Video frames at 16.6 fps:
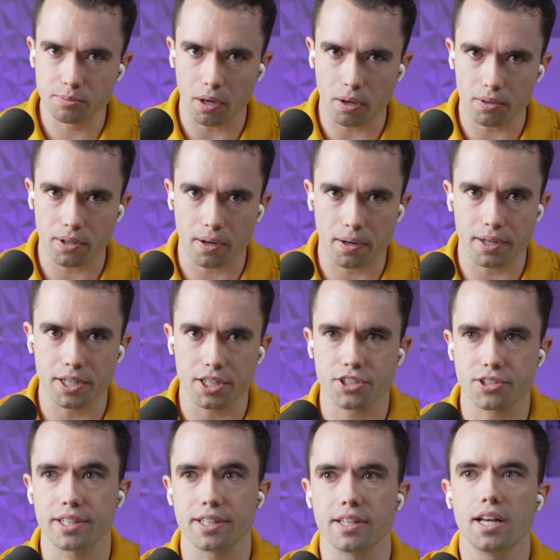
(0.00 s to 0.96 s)
part with our
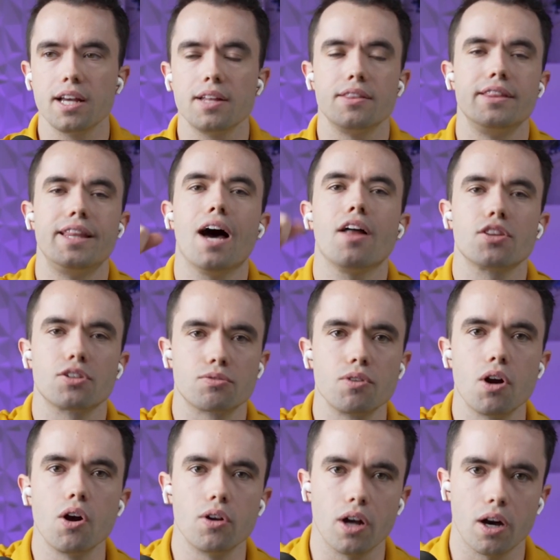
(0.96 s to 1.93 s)
industry, and down the
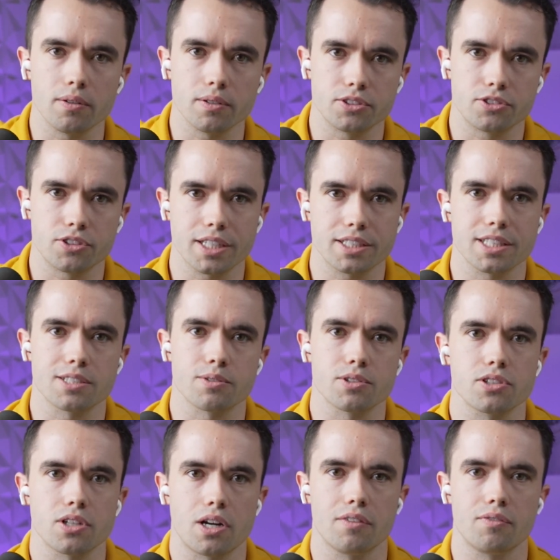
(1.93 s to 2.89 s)
road, I'll address this with
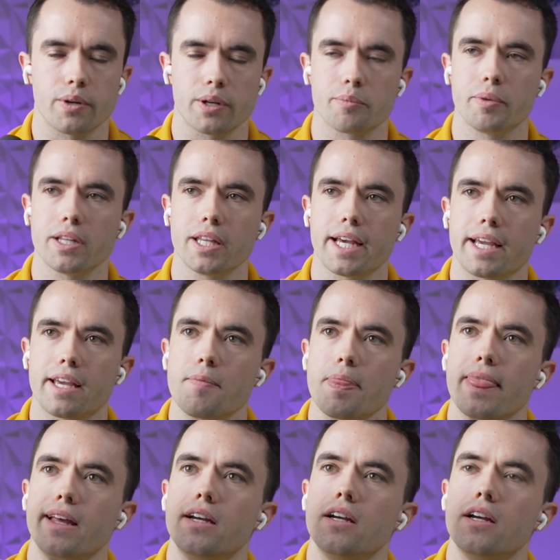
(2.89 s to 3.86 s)
software, but, like,
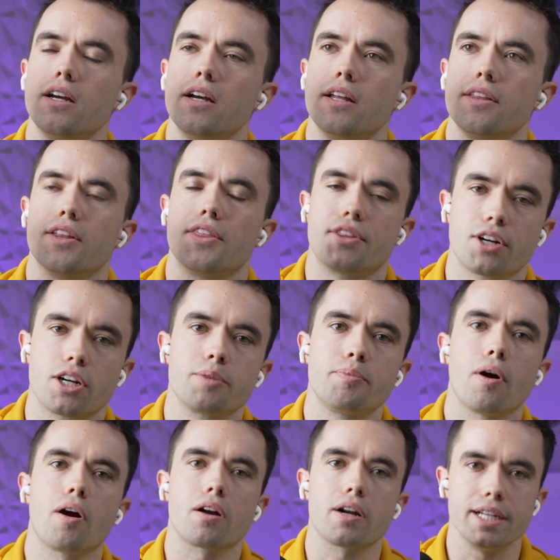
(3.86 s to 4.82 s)
the third
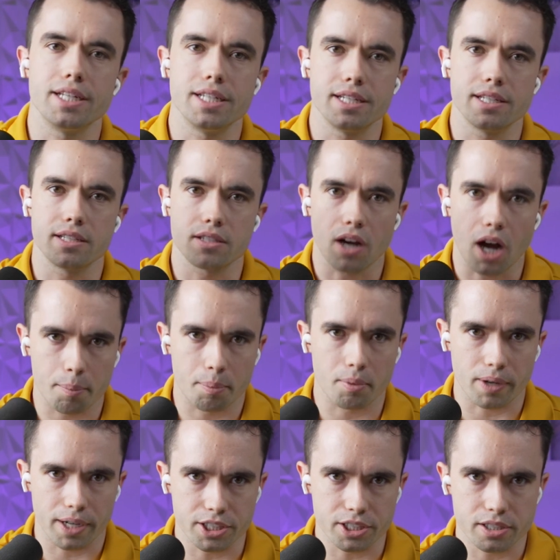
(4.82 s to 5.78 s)
part is
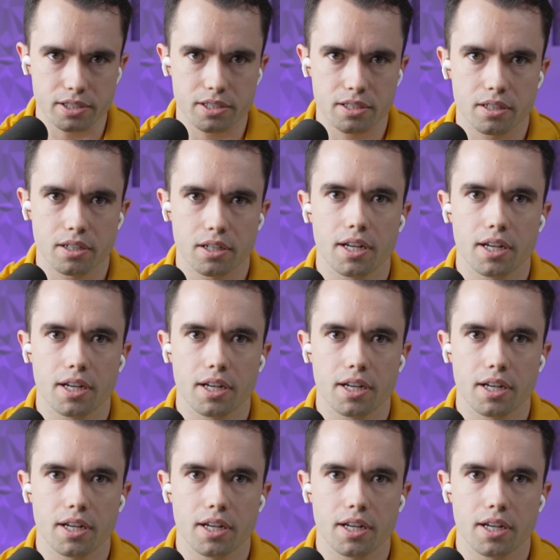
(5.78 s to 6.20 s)
operations.